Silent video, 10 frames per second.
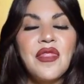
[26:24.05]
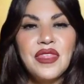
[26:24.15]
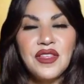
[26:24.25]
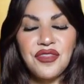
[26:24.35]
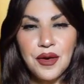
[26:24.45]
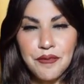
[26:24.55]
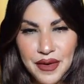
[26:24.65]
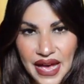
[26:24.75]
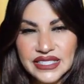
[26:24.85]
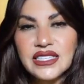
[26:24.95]
that the
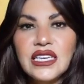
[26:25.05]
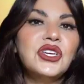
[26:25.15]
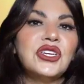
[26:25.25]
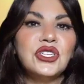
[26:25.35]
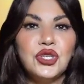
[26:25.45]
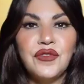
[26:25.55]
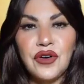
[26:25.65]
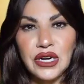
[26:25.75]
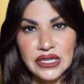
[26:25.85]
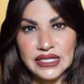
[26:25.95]
best thing you can do
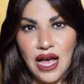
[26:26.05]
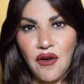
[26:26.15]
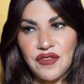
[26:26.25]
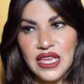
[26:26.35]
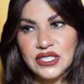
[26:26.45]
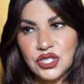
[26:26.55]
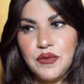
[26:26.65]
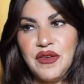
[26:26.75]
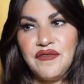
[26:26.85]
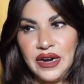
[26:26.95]
for yourself is to
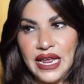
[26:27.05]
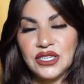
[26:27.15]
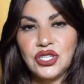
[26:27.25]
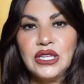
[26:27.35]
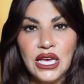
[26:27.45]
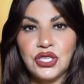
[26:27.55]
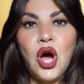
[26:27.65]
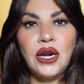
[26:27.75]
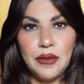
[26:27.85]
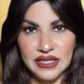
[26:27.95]
be financially
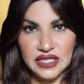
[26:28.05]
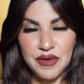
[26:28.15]
autonomous.